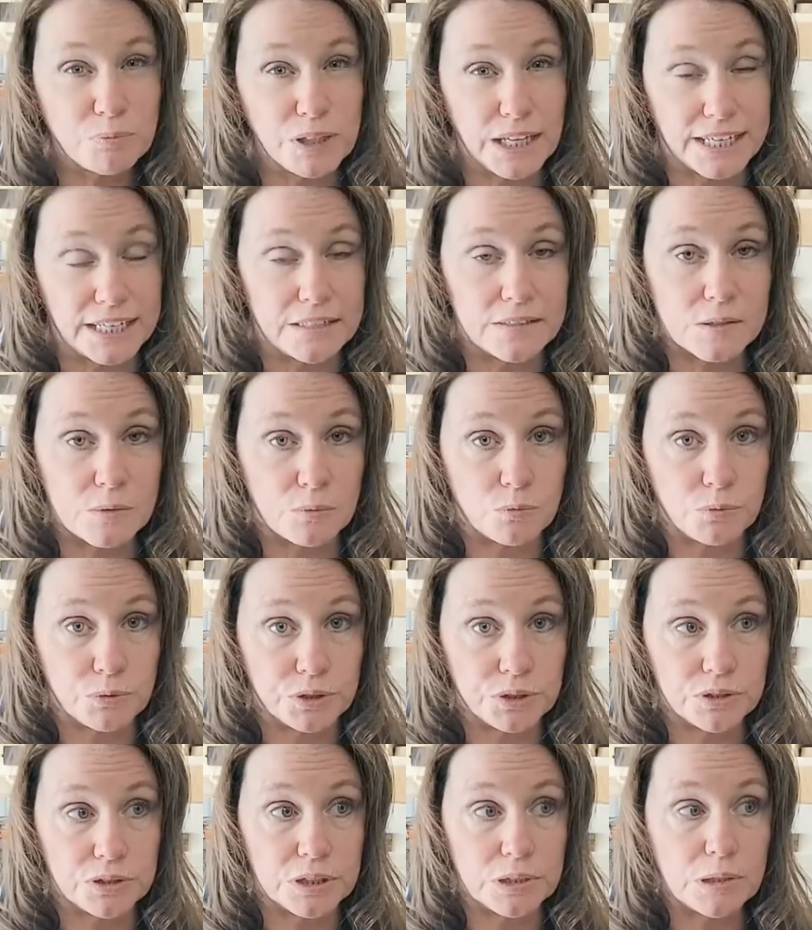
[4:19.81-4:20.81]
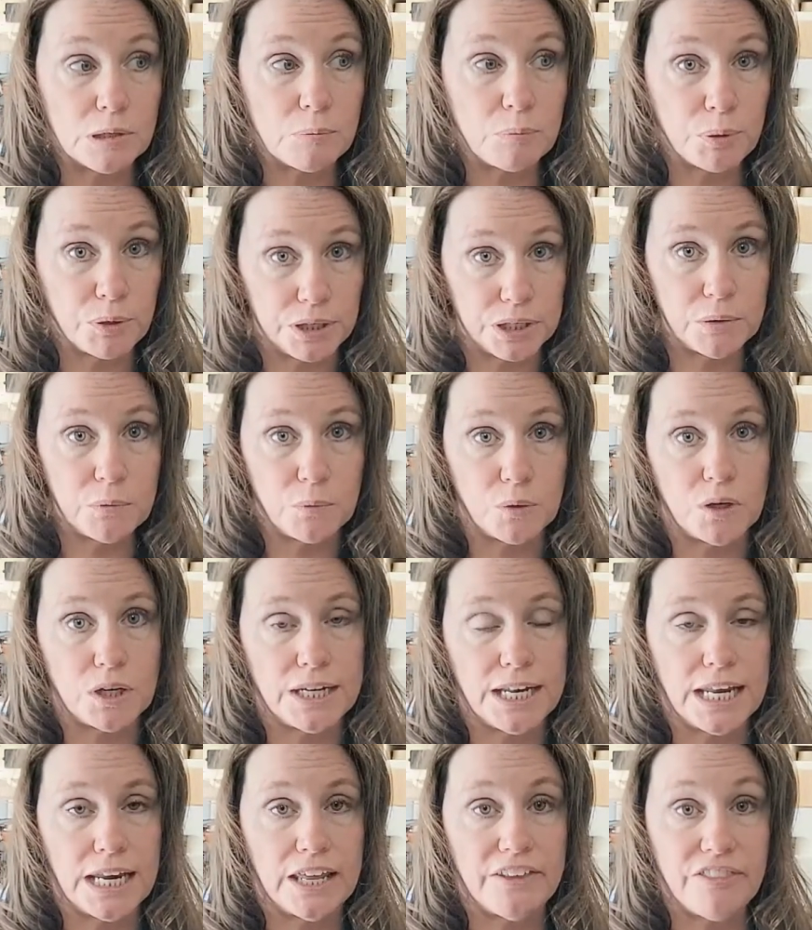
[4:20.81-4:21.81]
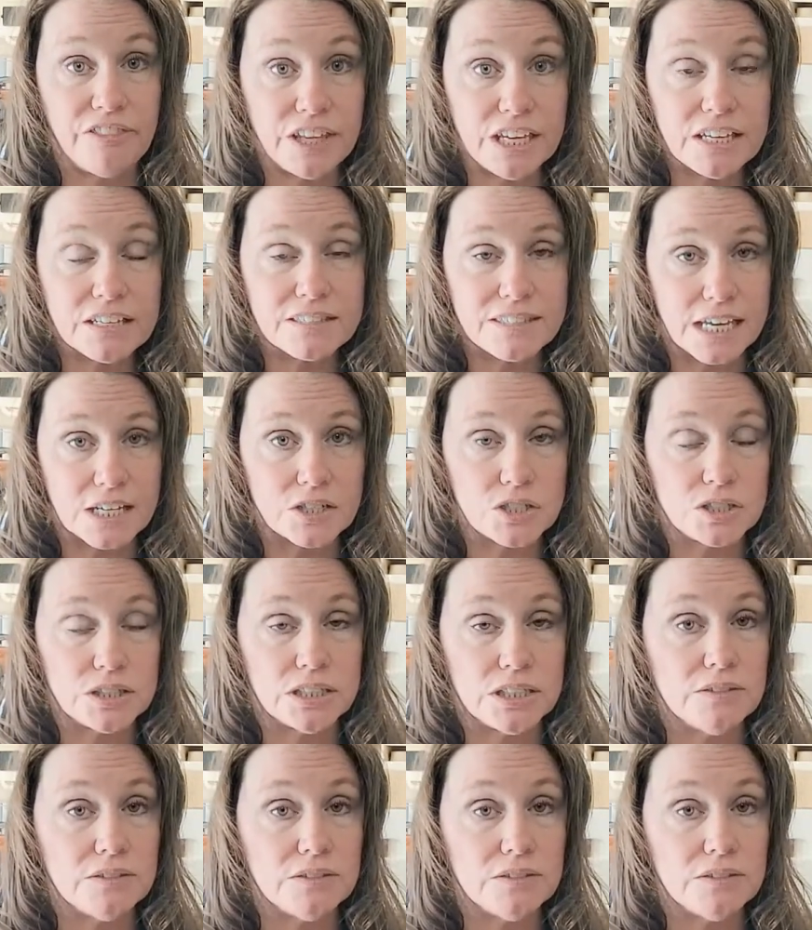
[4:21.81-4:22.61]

like it's really pretty wood, and I think it's actually